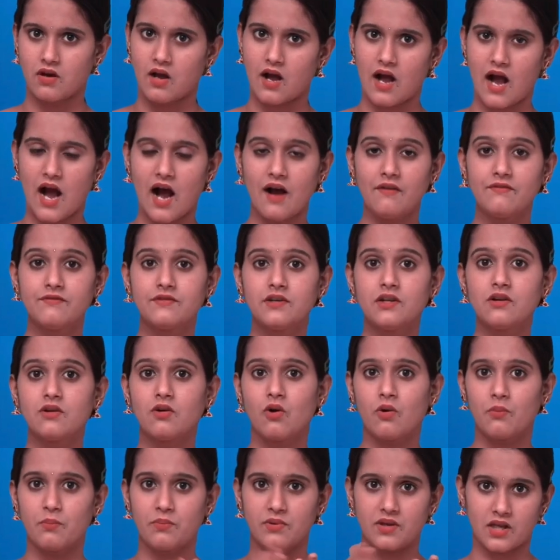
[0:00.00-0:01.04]
After
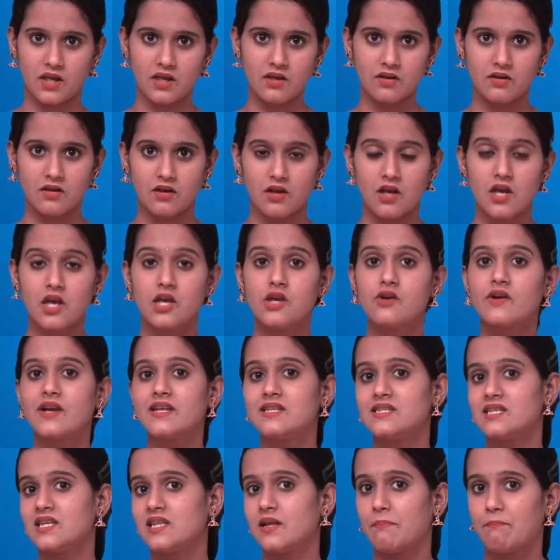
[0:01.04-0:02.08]
opening, you can
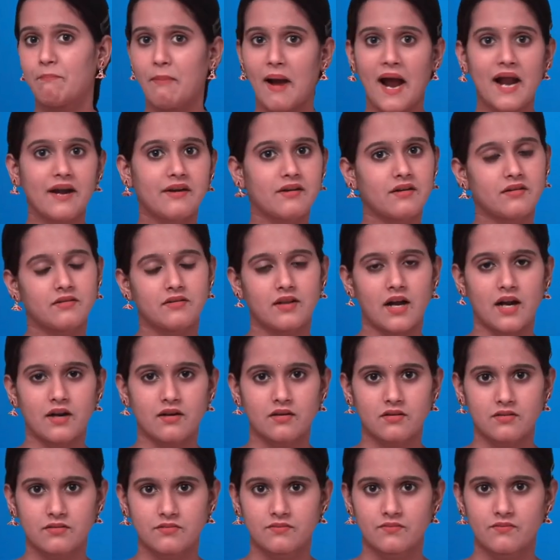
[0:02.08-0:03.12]
see the pattern, that
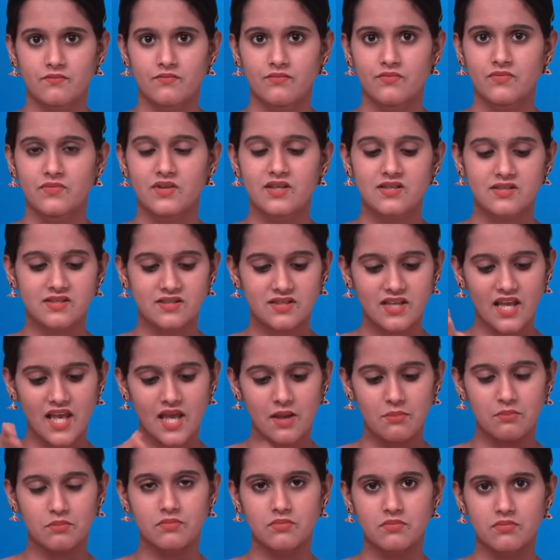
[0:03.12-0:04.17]
the
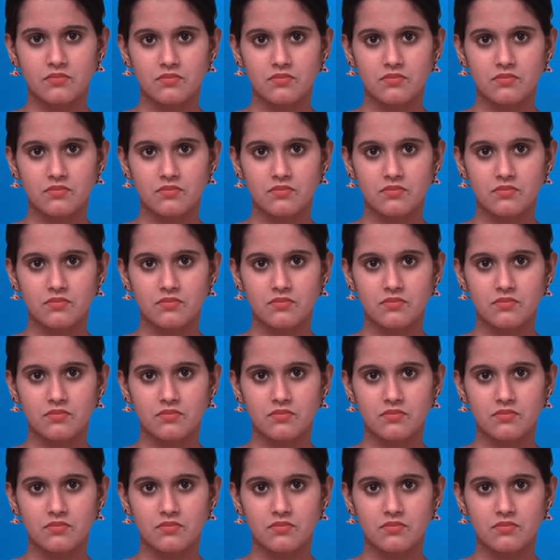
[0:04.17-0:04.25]
same,